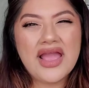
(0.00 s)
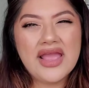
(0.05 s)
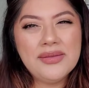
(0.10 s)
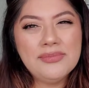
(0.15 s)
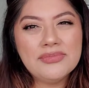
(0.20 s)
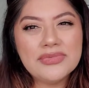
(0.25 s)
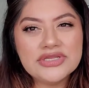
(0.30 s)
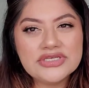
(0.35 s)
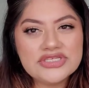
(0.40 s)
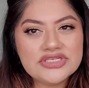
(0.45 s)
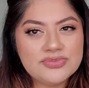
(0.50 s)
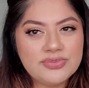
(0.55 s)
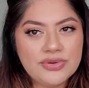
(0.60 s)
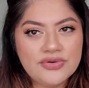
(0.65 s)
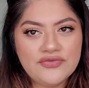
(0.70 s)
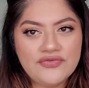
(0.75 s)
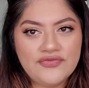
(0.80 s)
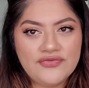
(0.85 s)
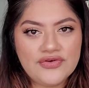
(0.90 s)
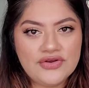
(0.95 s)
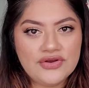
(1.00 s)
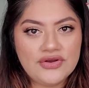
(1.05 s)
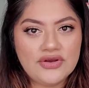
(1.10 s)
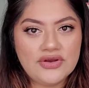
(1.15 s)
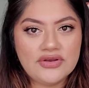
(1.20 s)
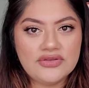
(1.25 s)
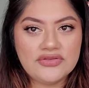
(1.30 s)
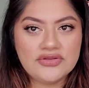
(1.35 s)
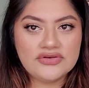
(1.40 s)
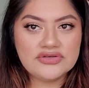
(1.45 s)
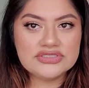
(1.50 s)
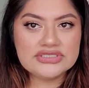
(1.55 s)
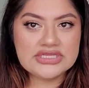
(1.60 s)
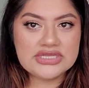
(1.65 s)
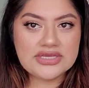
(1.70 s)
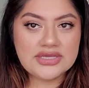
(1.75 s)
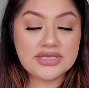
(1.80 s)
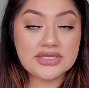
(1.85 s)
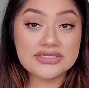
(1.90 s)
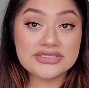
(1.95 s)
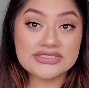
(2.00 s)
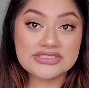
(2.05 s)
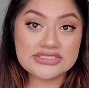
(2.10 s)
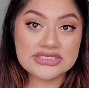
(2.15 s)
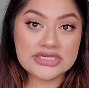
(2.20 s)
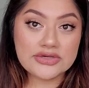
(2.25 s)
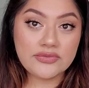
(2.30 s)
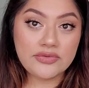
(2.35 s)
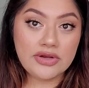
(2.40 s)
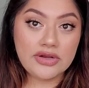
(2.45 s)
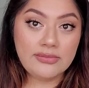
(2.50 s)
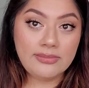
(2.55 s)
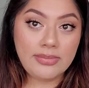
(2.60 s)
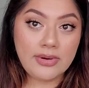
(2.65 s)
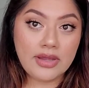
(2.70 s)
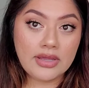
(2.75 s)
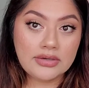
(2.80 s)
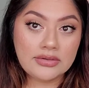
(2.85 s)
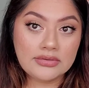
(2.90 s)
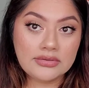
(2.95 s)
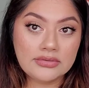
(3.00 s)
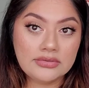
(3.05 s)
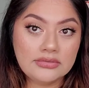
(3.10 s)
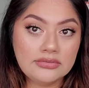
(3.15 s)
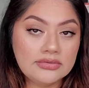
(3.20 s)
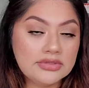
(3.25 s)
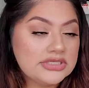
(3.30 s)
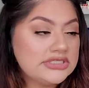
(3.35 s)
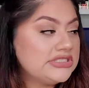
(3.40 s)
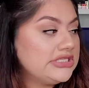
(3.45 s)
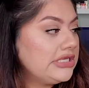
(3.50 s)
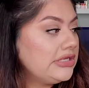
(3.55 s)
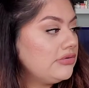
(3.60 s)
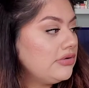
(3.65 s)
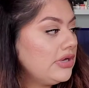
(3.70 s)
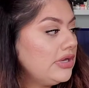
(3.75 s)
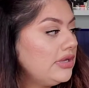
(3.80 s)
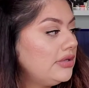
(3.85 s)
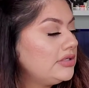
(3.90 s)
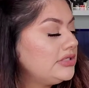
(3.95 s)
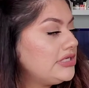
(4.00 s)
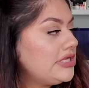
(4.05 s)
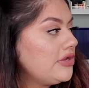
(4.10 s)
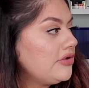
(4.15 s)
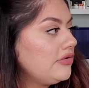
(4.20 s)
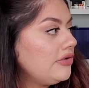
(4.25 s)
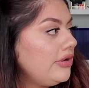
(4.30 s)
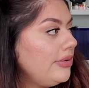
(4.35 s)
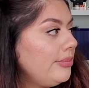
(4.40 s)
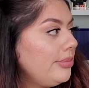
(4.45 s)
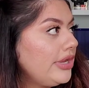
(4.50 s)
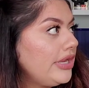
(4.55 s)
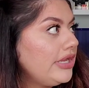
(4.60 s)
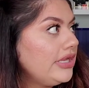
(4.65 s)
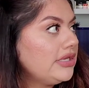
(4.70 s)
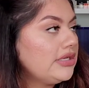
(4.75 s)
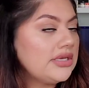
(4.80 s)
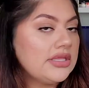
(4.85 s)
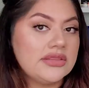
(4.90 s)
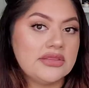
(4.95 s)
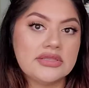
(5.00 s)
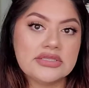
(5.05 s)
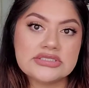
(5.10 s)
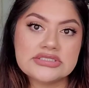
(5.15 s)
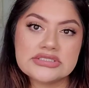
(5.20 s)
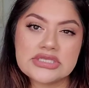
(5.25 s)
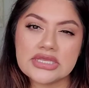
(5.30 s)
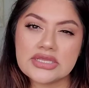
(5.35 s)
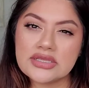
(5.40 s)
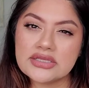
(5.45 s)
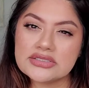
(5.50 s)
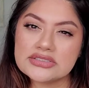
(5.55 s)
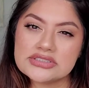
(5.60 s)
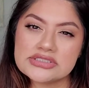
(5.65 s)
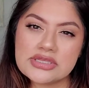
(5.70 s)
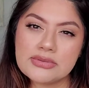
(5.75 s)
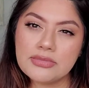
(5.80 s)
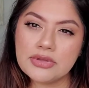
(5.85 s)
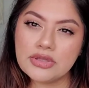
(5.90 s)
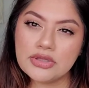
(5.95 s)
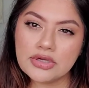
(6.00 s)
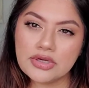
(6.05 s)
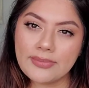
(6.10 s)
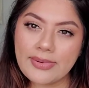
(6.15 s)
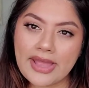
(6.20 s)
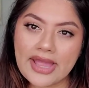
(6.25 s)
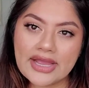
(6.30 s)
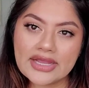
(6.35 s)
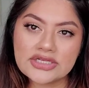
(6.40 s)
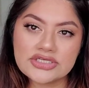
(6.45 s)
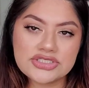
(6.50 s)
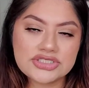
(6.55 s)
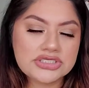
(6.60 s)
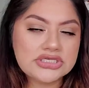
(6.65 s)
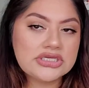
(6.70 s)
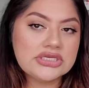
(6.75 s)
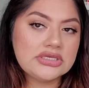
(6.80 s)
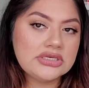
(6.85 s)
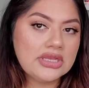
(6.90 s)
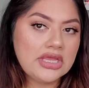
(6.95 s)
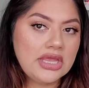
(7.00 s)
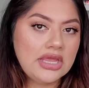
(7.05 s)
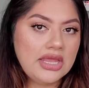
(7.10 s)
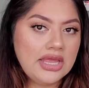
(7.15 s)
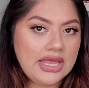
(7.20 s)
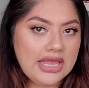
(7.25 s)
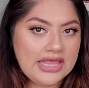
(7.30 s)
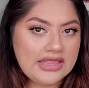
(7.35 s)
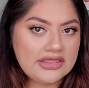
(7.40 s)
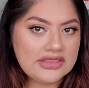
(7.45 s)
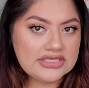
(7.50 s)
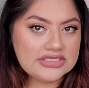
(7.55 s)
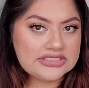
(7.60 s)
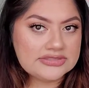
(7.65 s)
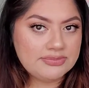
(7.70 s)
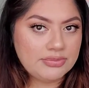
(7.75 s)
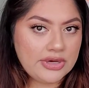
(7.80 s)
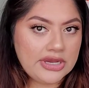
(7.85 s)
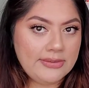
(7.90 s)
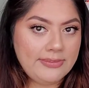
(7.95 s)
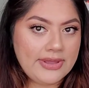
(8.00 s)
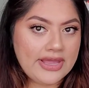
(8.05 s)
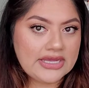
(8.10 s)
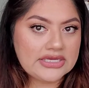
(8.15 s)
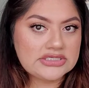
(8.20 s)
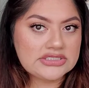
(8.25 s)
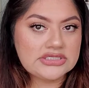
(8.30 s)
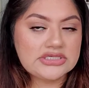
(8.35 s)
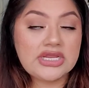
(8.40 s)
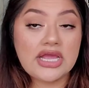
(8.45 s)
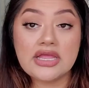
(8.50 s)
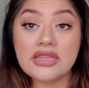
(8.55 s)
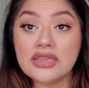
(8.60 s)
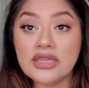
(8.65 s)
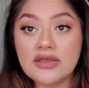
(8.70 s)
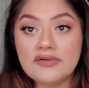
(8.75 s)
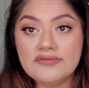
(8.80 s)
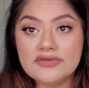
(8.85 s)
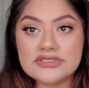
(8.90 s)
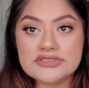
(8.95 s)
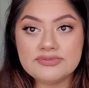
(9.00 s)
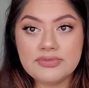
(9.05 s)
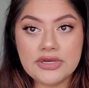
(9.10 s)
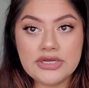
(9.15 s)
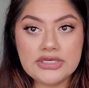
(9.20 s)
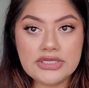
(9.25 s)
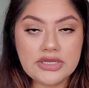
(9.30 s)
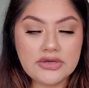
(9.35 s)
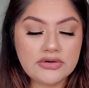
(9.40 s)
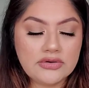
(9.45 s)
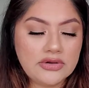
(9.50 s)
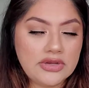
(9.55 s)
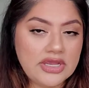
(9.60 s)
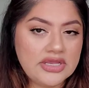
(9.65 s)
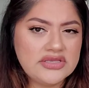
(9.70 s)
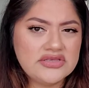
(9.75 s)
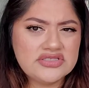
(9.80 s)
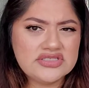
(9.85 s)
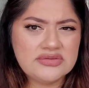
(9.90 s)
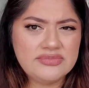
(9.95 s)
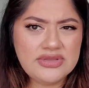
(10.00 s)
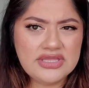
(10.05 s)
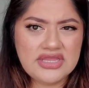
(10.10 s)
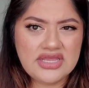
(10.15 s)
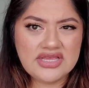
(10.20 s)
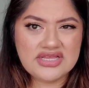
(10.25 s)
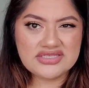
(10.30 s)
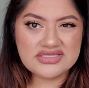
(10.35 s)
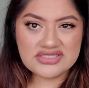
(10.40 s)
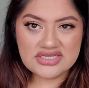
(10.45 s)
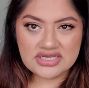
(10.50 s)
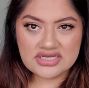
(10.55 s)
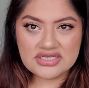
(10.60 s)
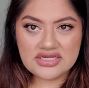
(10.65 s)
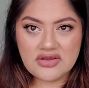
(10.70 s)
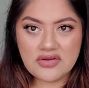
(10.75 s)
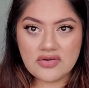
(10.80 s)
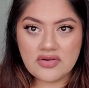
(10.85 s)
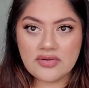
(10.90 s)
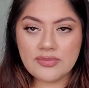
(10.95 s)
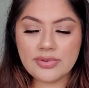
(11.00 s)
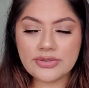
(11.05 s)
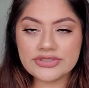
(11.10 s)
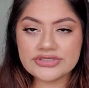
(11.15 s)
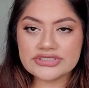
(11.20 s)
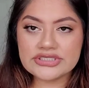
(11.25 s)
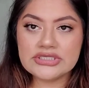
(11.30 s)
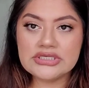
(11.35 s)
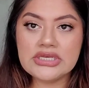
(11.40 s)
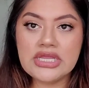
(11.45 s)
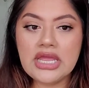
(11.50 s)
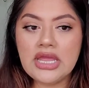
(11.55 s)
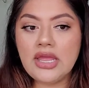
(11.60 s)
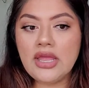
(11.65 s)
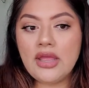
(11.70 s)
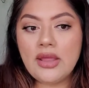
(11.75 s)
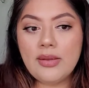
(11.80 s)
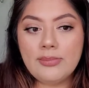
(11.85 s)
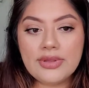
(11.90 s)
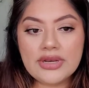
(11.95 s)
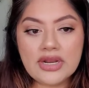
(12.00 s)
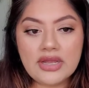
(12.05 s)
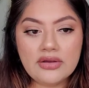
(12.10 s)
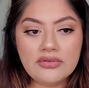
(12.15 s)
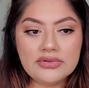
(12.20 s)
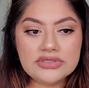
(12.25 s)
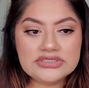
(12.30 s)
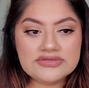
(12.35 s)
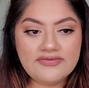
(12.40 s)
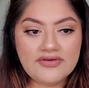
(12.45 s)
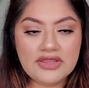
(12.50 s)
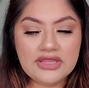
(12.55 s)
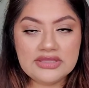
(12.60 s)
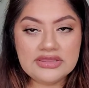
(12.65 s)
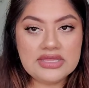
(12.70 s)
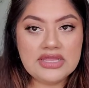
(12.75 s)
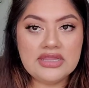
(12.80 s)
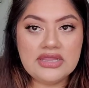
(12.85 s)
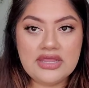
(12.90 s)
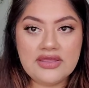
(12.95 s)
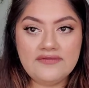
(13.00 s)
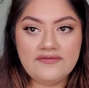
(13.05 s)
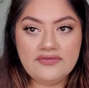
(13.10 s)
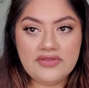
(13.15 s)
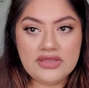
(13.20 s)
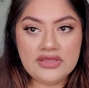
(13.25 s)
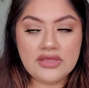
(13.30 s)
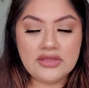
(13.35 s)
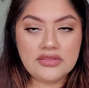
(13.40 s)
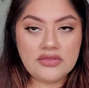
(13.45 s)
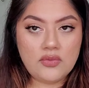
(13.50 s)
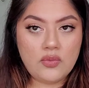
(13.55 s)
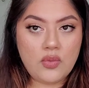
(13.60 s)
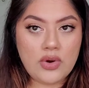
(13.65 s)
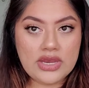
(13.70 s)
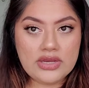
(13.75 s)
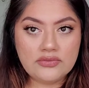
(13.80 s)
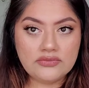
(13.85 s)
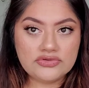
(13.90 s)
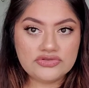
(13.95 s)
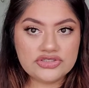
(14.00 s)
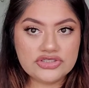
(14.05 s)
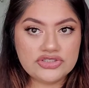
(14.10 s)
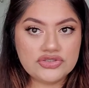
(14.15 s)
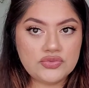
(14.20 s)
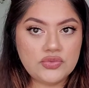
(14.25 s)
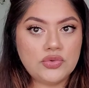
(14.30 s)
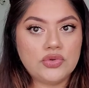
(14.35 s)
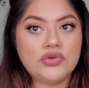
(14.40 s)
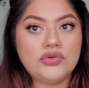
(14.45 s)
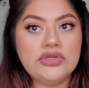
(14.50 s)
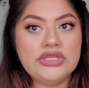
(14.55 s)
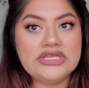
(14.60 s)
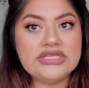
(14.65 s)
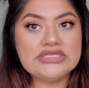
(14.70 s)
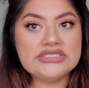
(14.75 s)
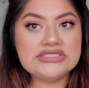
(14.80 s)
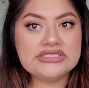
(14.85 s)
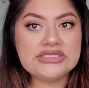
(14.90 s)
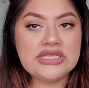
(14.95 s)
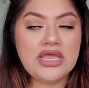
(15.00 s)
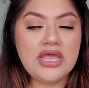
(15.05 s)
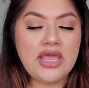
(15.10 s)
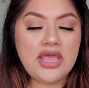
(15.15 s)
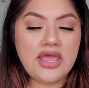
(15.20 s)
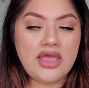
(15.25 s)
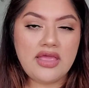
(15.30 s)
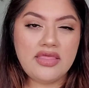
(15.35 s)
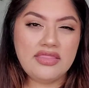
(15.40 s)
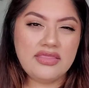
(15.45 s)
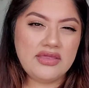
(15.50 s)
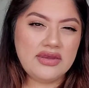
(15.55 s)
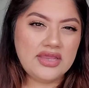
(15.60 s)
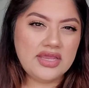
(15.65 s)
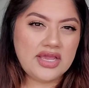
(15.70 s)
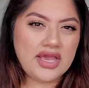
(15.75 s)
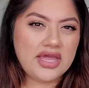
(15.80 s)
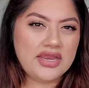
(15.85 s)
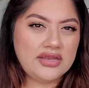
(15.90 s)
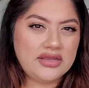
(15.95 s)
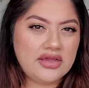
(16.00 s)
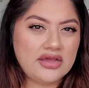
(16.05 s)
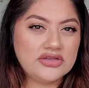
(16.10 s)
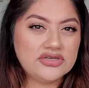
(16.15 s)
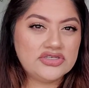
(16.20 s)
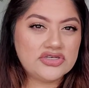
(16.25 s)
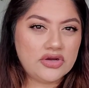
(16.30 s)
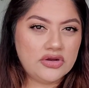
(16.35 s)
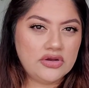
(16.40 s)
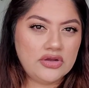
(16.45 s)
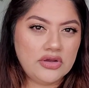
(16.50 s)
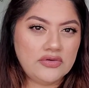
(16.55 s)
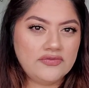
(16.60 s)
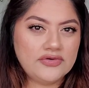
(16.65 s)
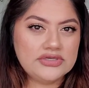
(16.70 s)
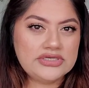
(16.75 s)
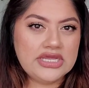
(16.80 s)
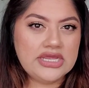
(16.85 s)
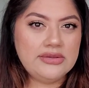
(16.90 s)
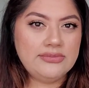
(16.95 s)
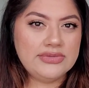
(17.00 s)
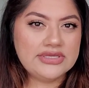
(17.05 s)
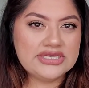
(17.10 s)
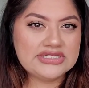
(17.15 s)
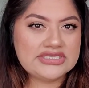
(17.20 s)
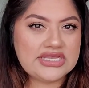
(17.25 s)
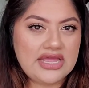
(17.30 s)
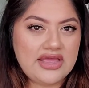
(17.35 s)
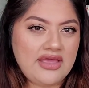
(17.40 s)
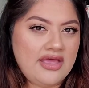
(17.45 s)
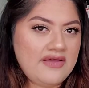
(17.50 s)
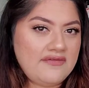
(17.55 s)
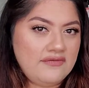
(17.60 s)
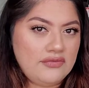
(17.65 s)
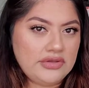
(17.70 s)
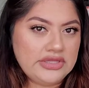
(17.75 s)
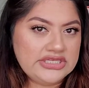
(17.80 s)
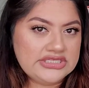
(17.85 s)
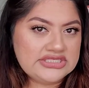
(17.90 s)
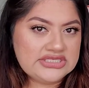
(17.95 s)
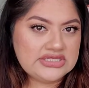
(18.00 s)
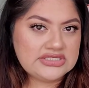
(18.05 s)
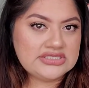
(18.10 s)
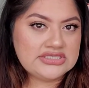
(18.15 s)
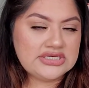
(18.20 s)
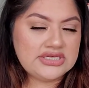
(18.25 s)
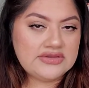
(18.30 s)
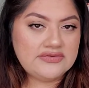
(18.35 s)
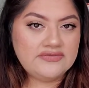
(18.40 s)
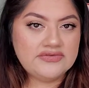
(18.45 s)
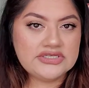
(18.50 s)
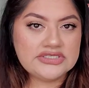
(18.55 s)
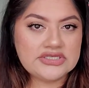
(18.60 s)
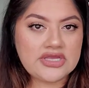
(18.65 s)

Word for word: I much prefer, there's like a secret bottle, the secret deodorant brand in this like similar packaging and the spray packaging. I love the spray deodorant. I used to be like a stick deodorant person, but I always felt like that left like the white residualness and then it kind of got dark over time because I have really sensitive